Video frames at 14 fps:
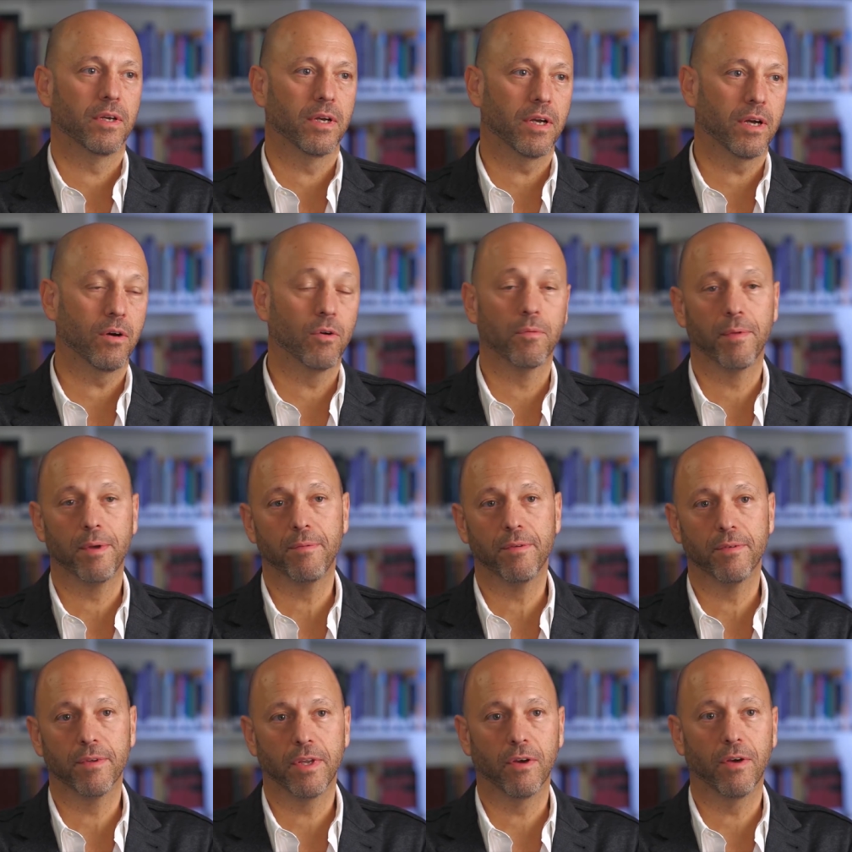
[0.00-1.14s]
uh, or maybe
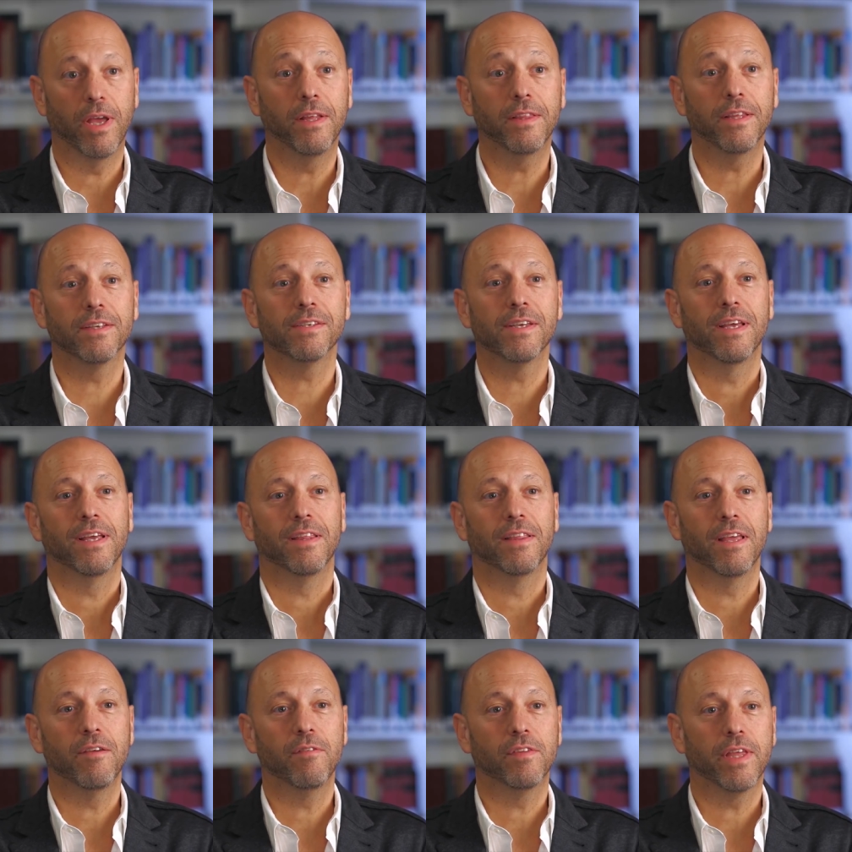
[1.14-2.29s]
even, you know, atheists,
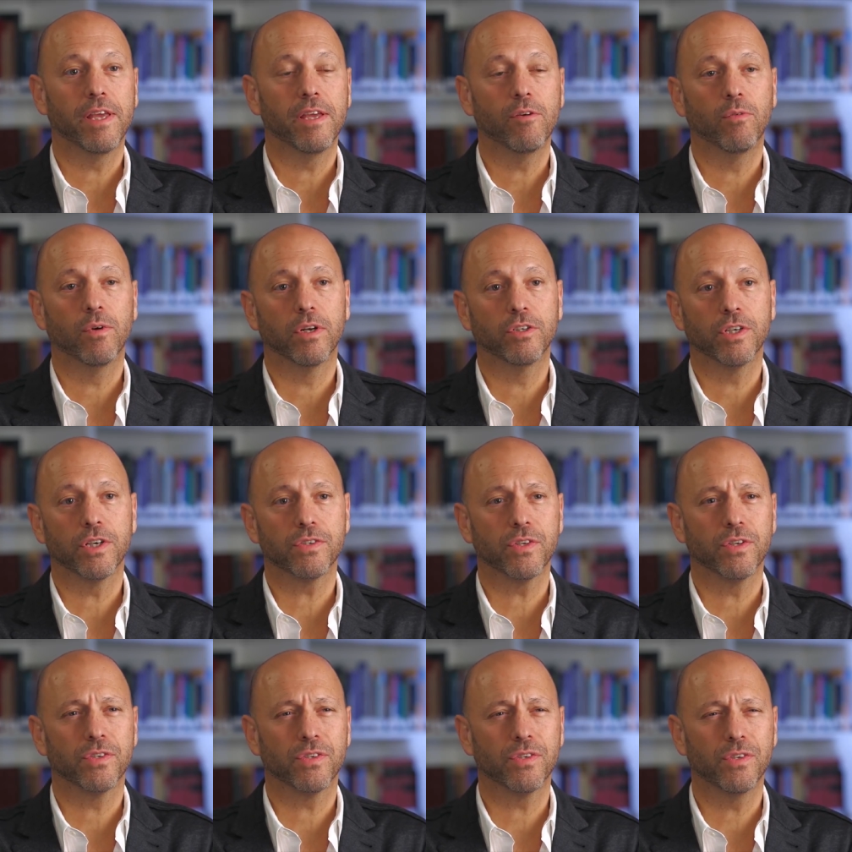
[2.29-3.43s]
they, they would just
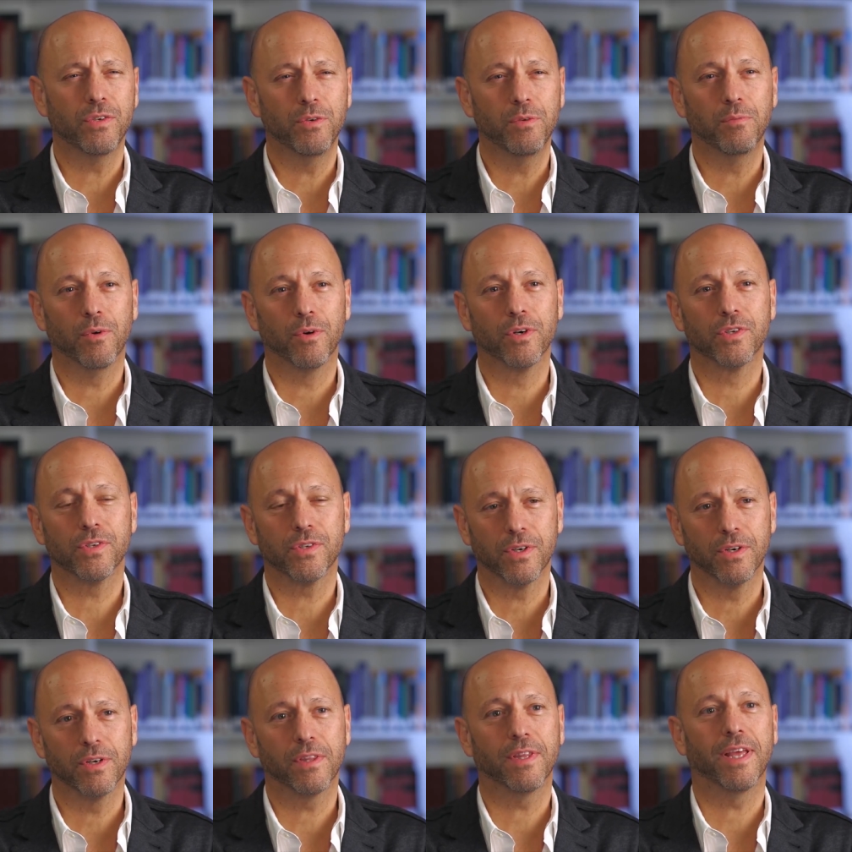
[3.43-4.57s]
assume or
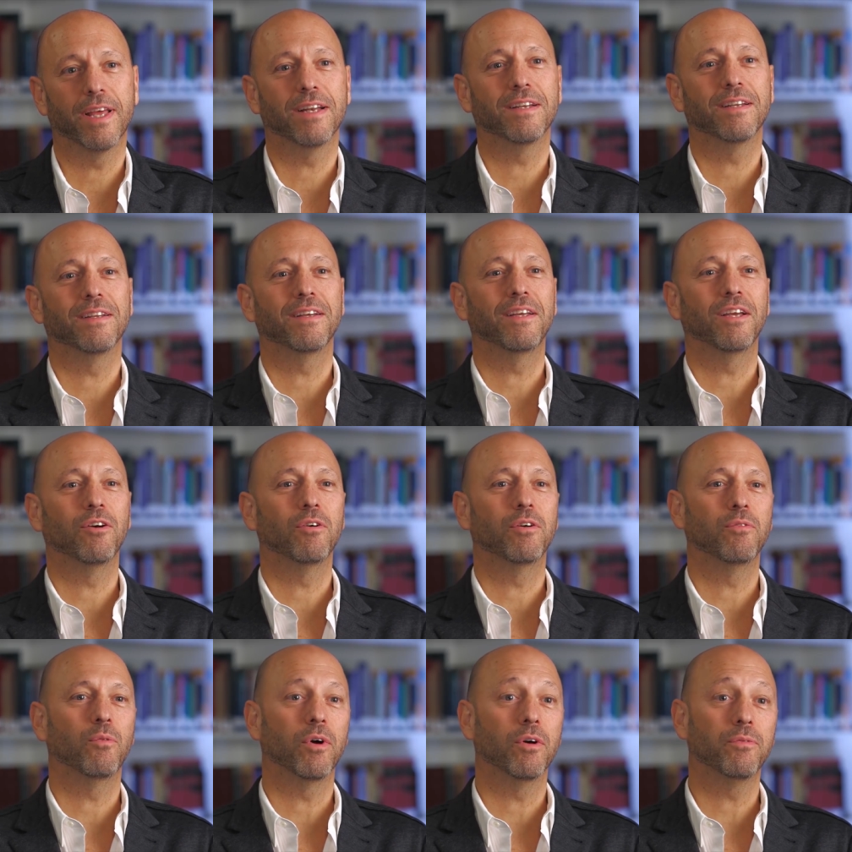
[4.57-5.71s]
assert that, uh, you
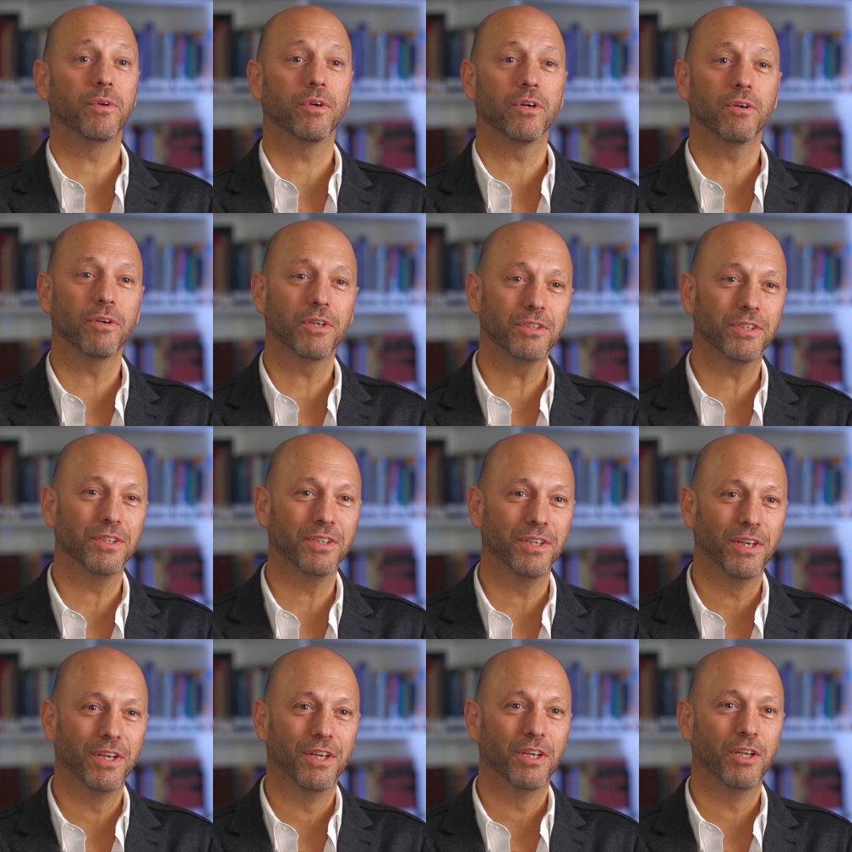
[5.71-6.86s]
know, well, if you're a Christian,
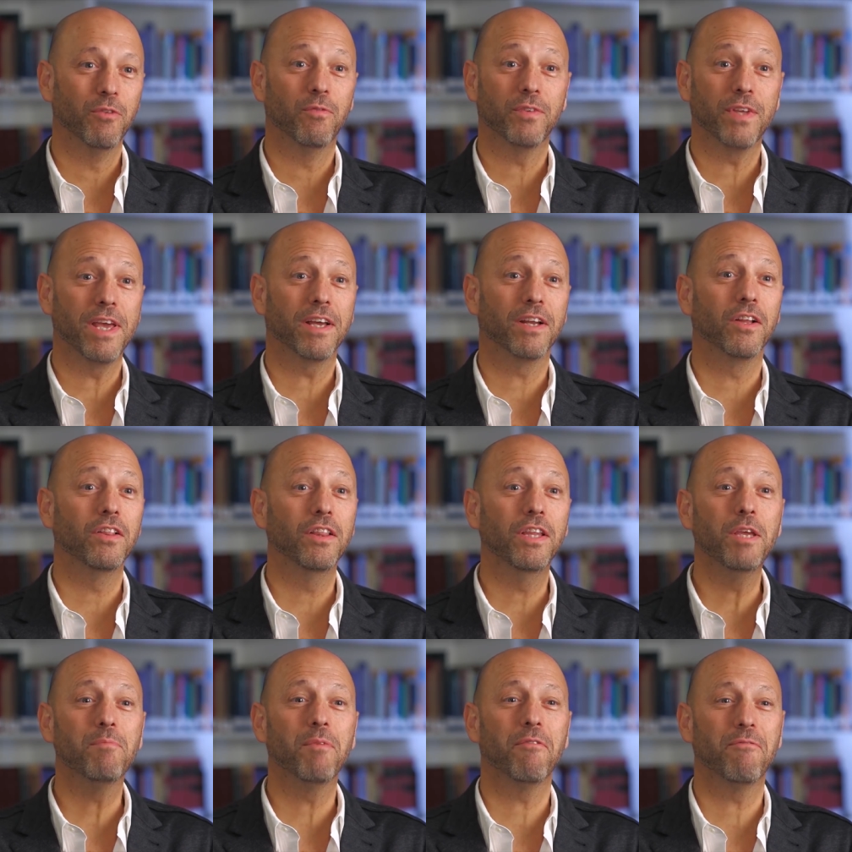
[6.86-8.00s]
you've taken a
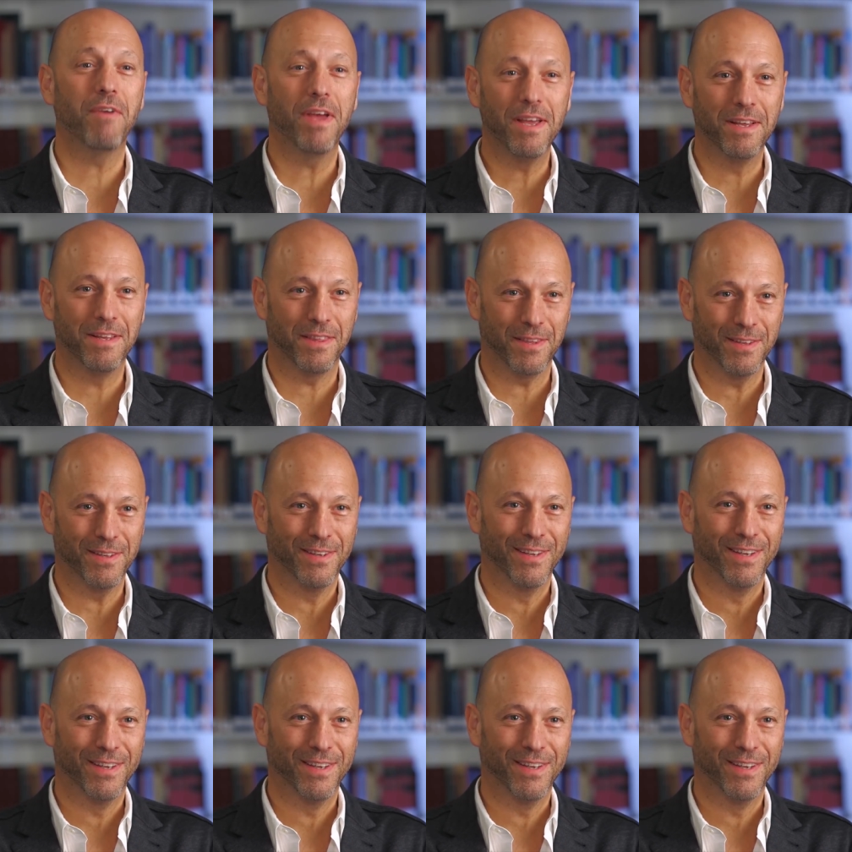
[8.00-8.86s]
leap of faith,